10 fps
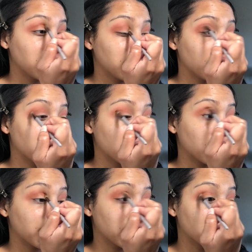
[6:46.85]
And we're gonna
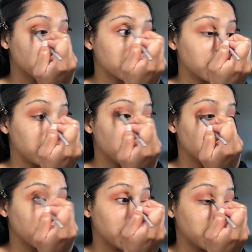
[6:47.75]
bring this all the
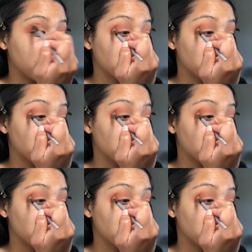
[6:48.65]
way in.